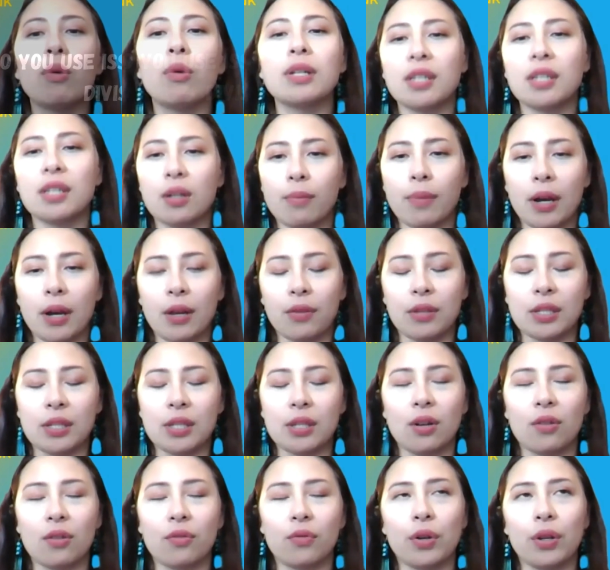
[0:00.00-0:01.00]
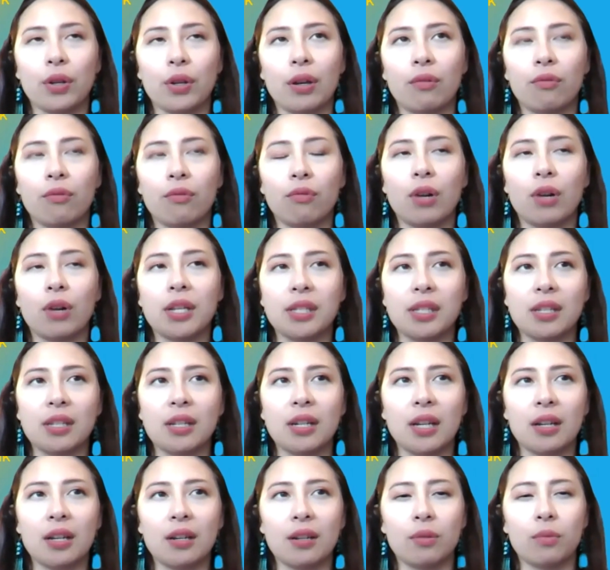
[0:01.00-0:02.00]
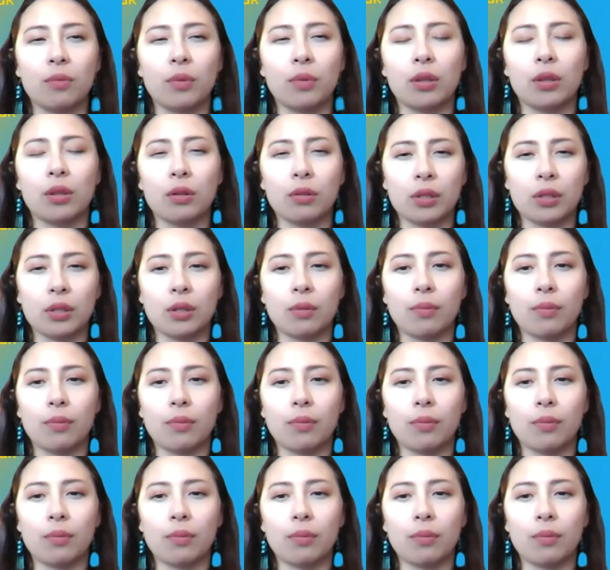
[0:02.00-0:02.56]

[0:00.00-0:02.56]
was it about the software that resonated with those